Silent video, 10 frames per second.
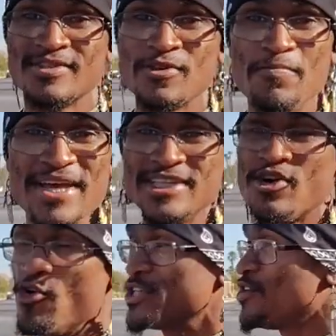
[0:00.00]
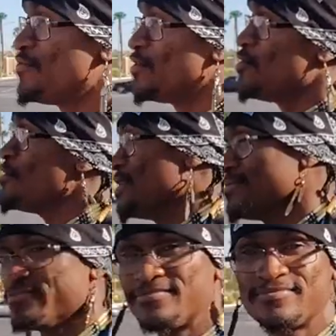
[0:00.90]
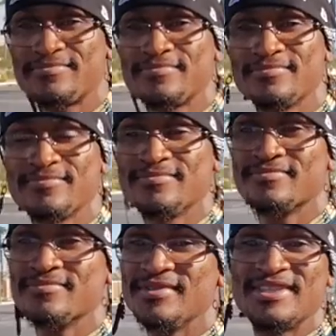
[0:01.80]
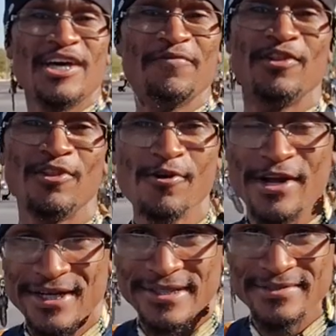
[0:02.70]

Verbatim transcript: So men's goings are of the Lord. It's of the Lord.